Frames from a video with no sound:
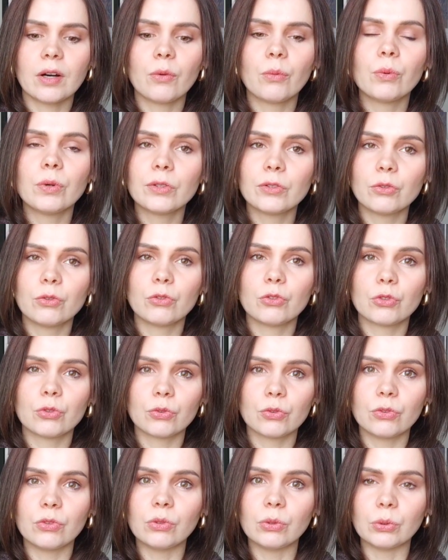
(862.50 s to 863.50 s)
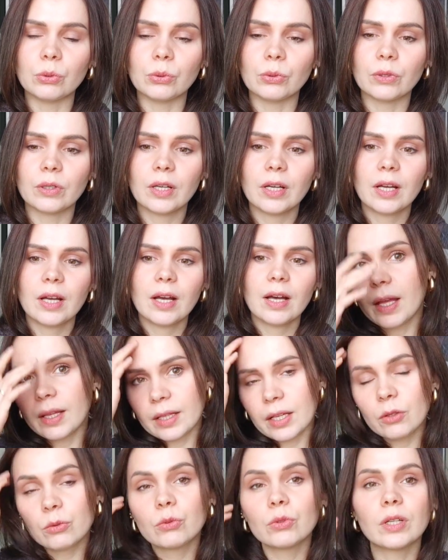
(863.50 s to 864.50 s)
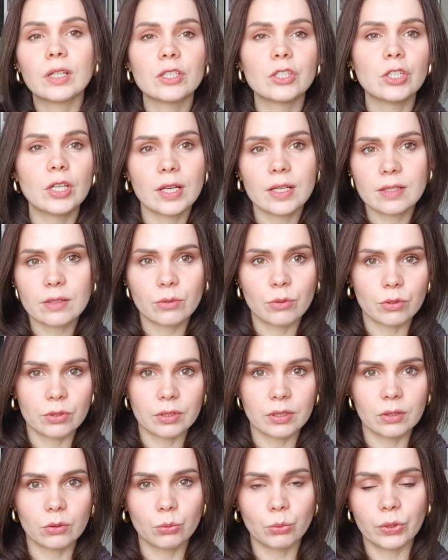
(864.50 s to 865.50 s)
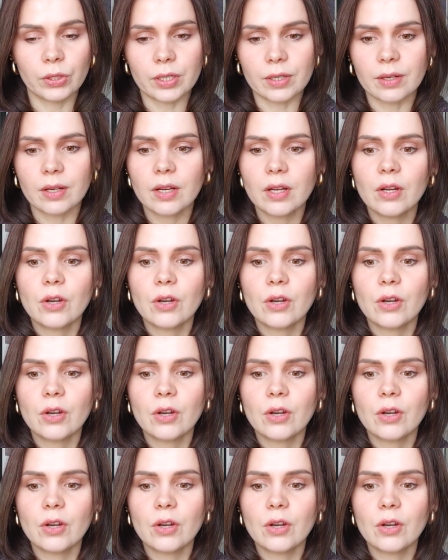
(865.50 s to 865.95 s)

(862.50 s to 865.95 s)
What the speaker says: what you should do and how to adjust your knitwear.